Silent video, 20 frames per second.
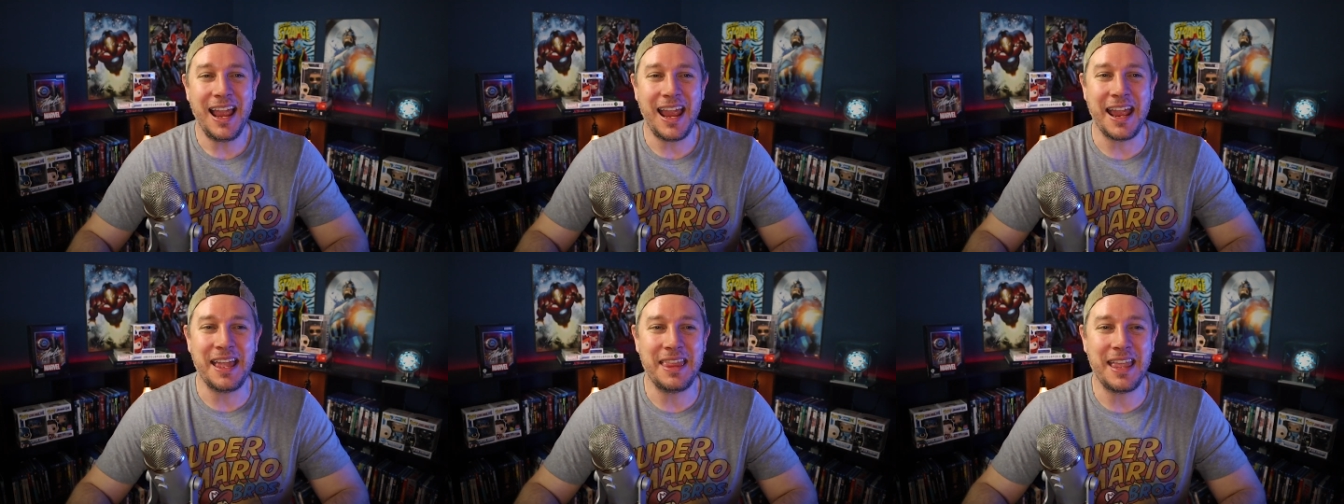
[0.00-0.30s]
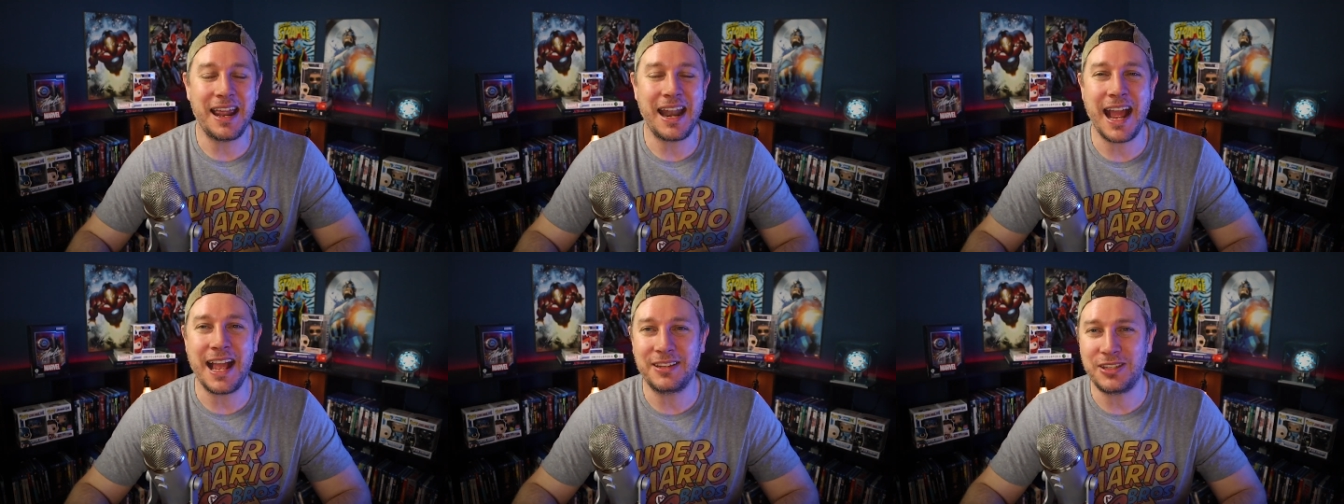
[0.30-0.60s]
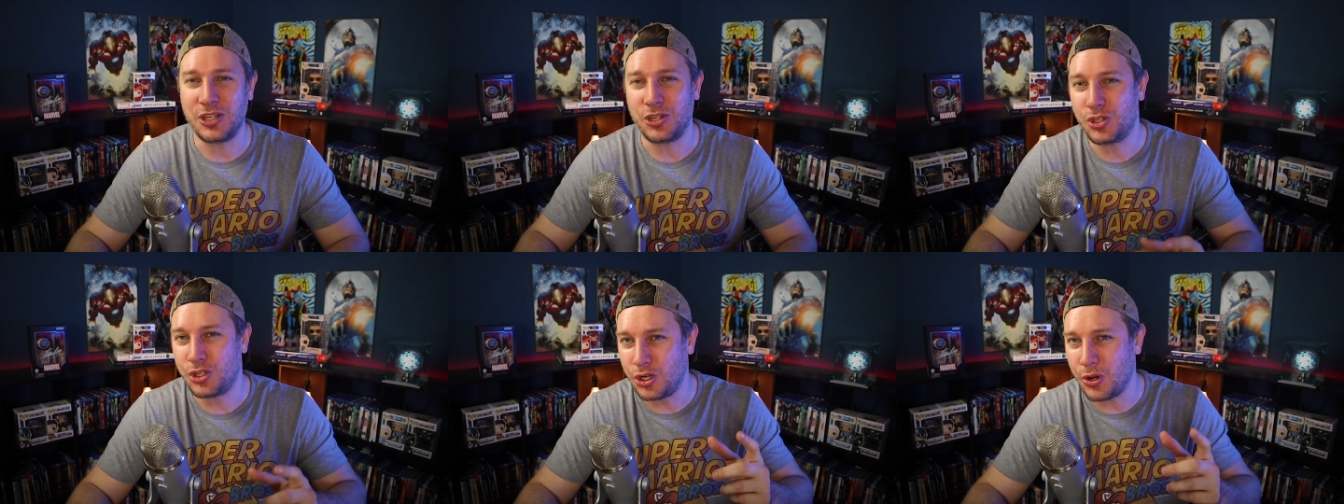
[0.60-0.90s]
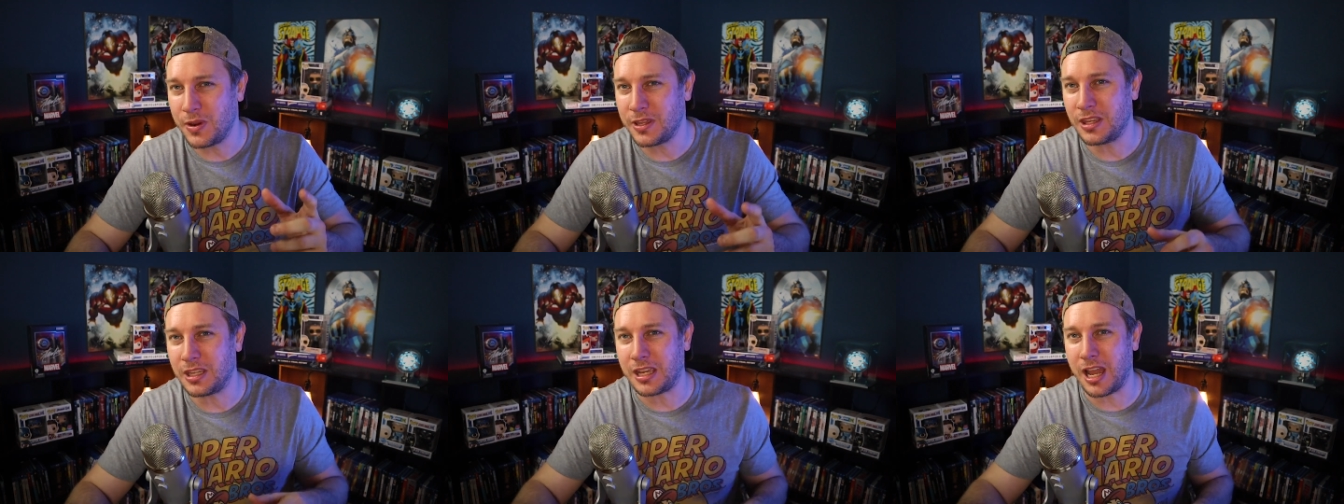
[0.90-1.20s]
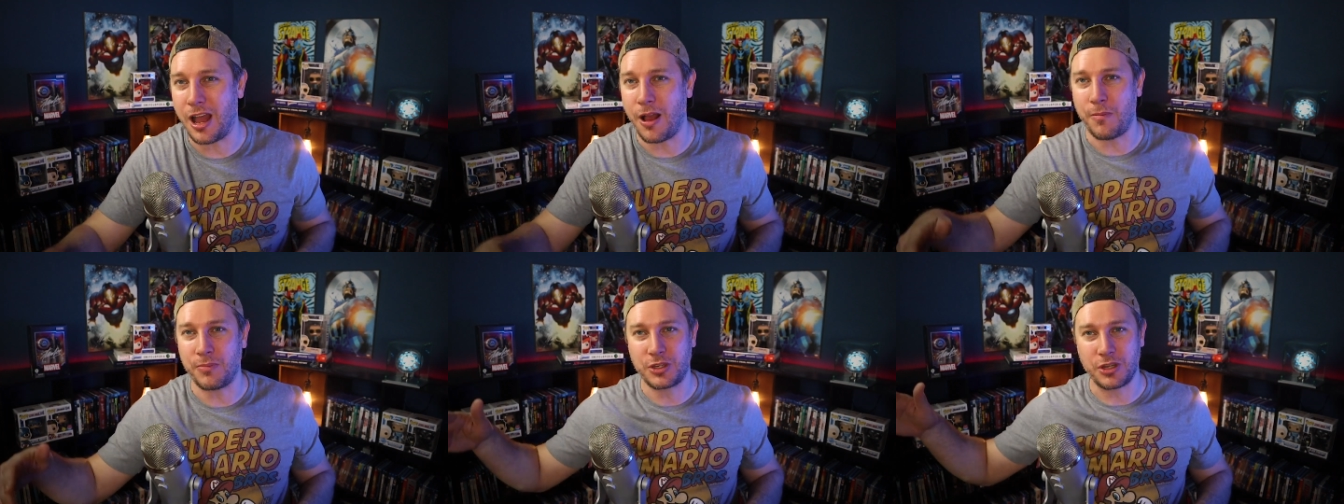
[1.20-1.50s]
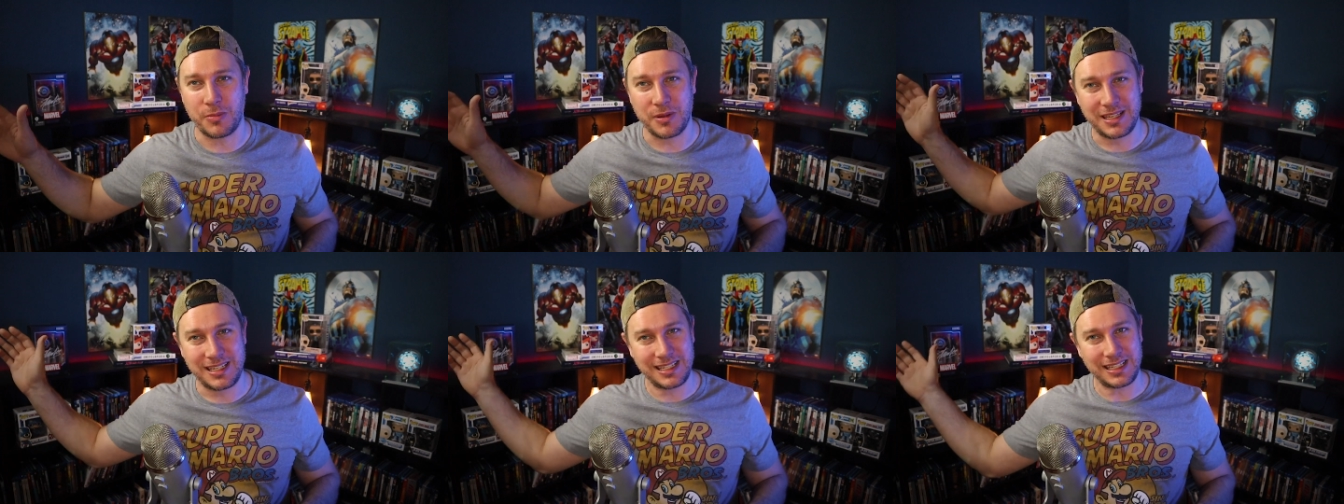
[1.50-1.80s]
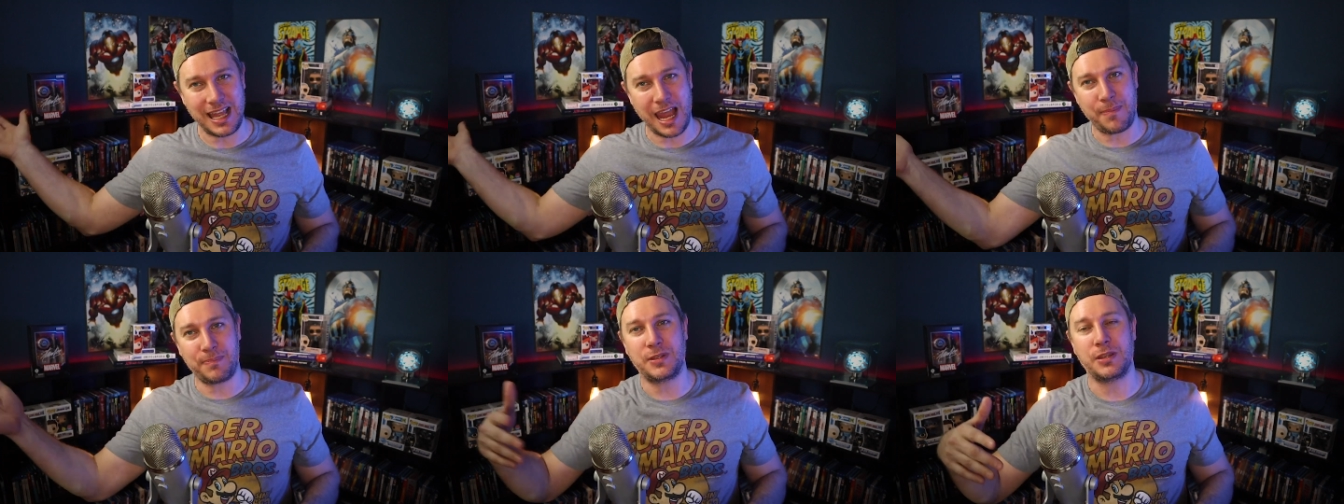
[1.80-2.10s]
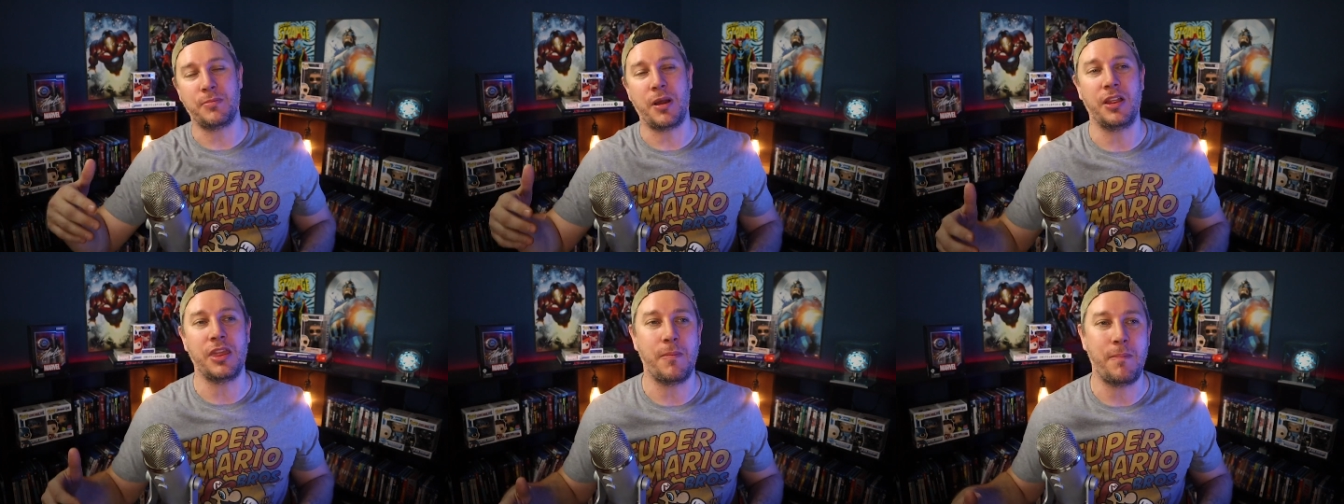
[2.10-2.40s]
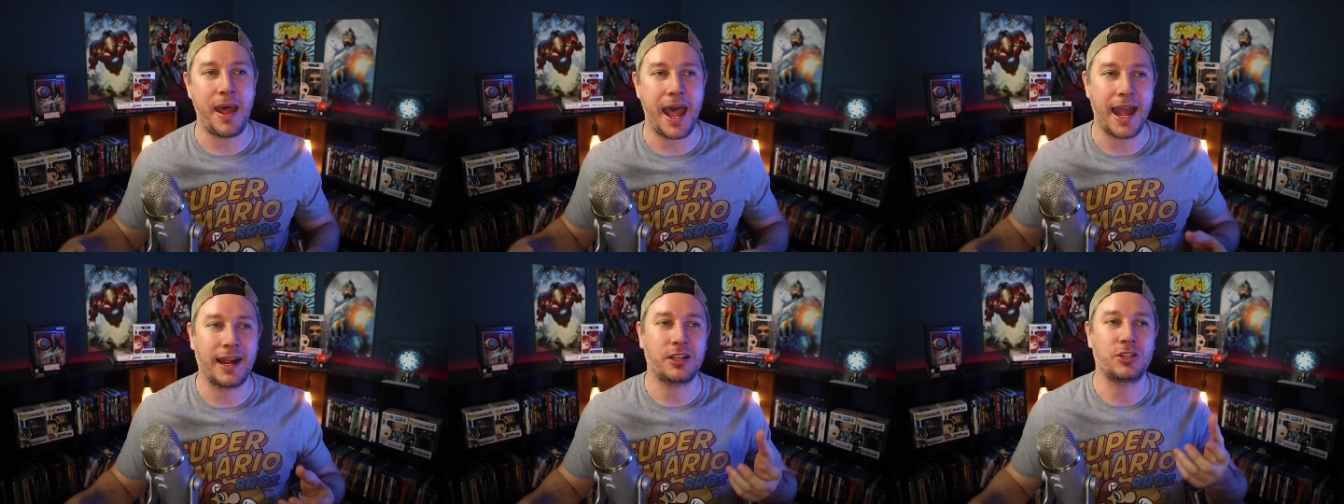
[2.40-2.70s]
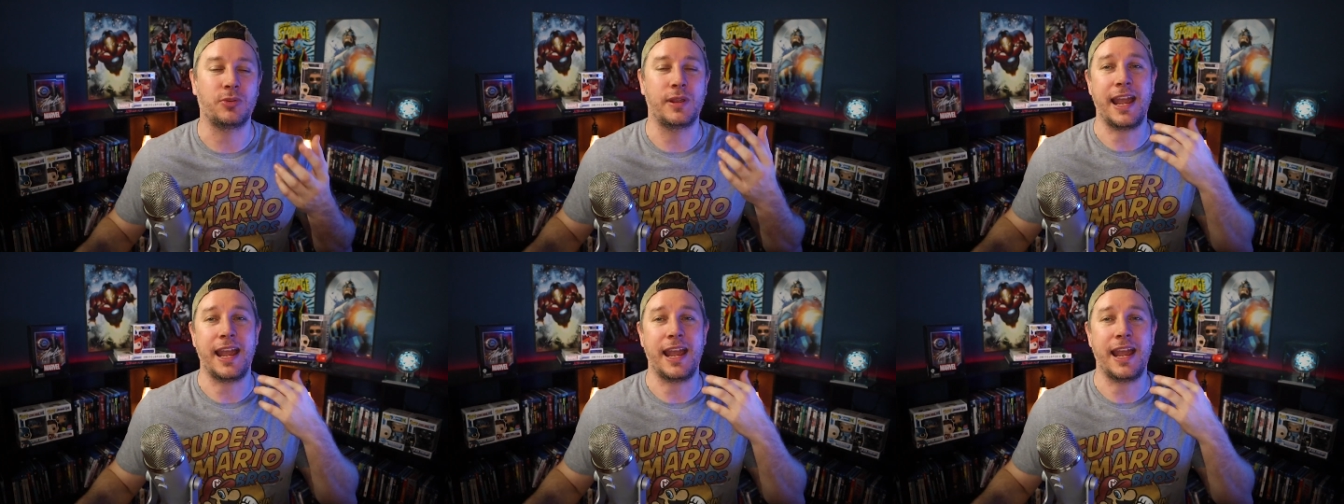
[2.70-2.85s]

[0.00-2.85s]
And then as he's chewing the gum, someone slaps him on the back,